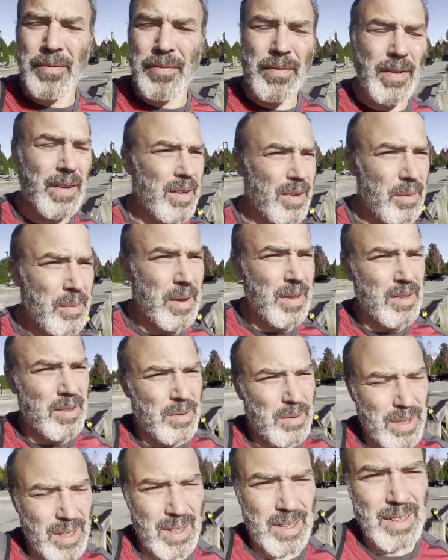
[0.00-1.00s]
figured we'd
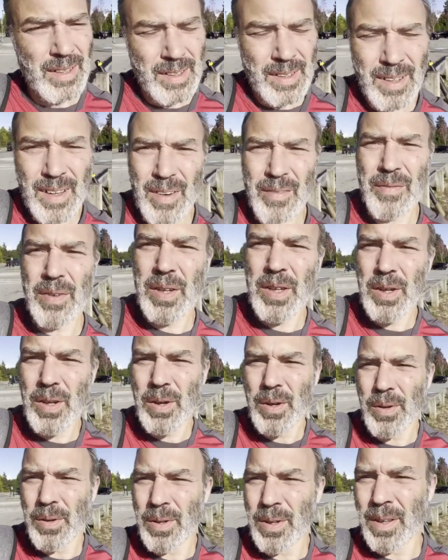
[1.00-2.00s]
do a, a
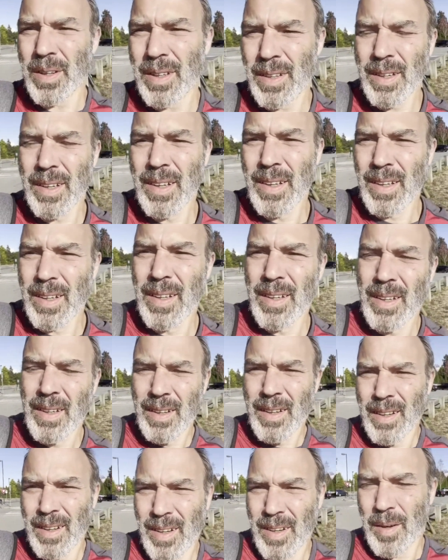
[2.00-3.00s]
video
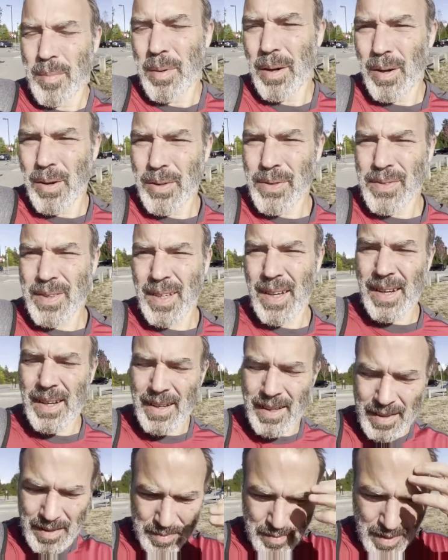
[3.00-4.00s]
about
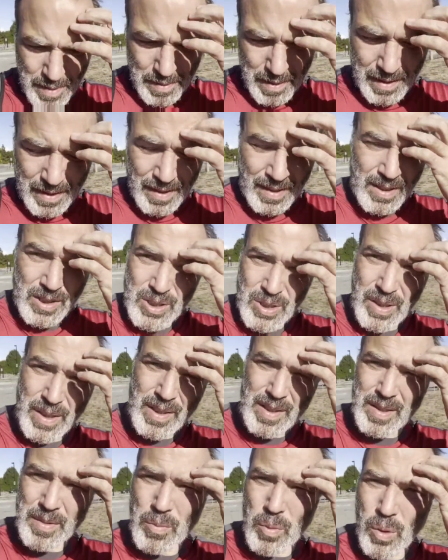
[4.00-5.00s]
uh, maybe show you
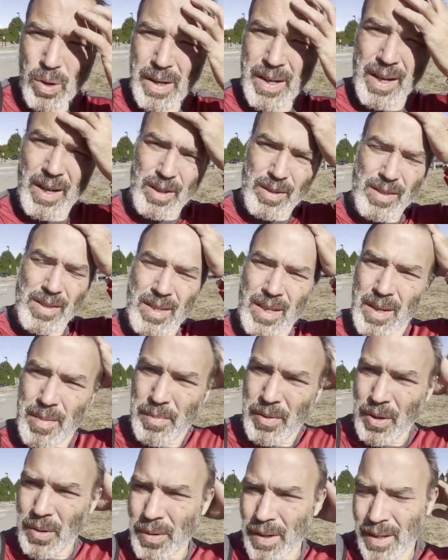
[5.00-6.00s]
some workouts that I'm
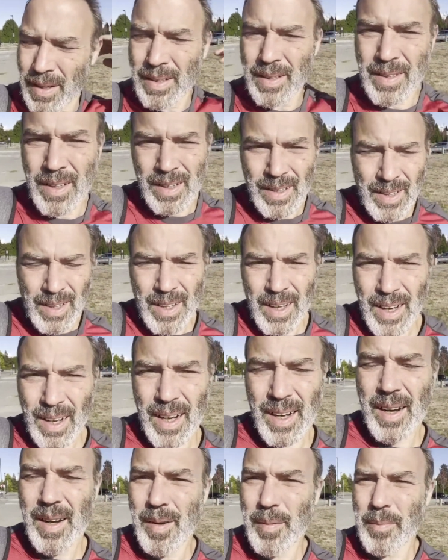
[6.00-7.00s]
doing
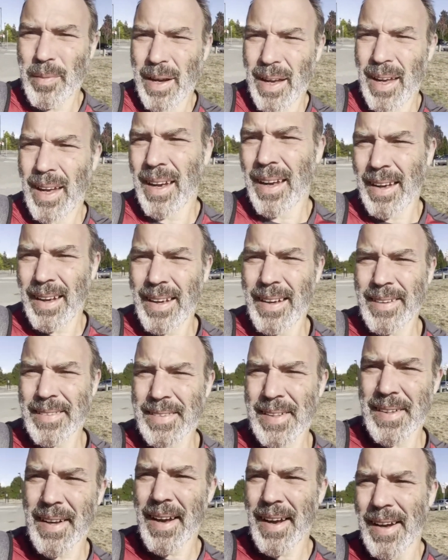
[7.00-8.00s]
um, and
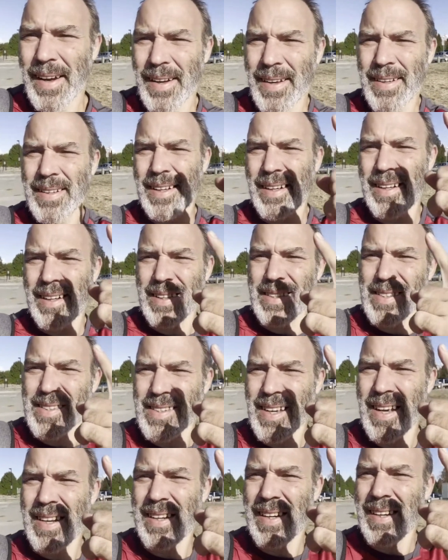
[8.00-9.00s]
today it is
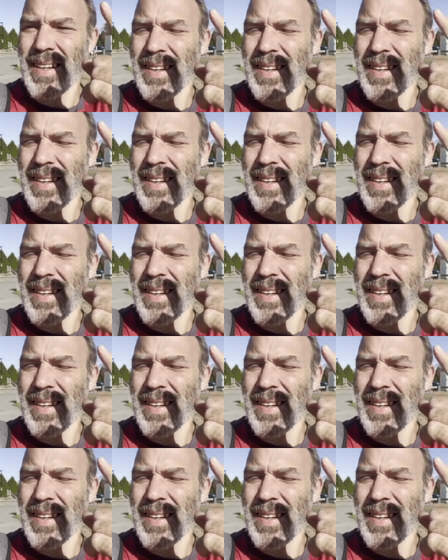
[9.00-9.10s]
sunny